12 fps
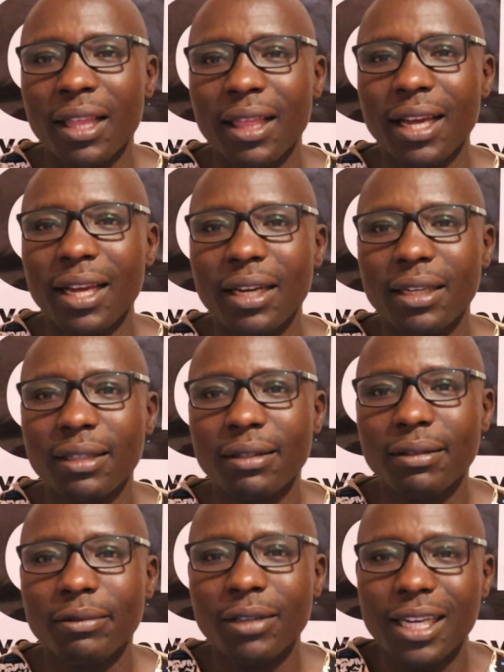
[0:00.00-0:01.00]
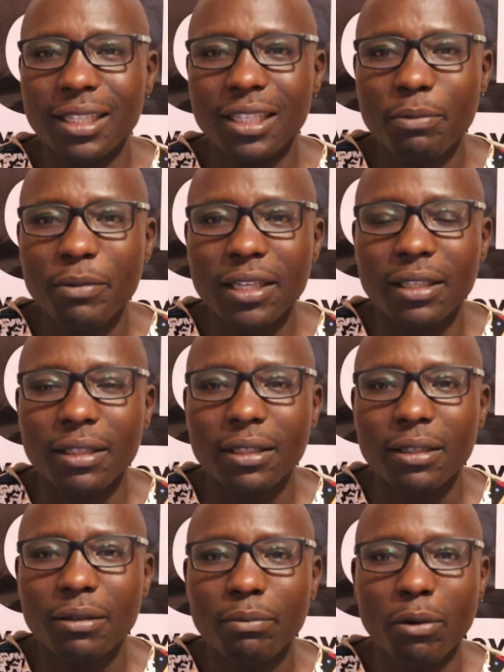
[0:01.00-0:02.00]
then what does it mean?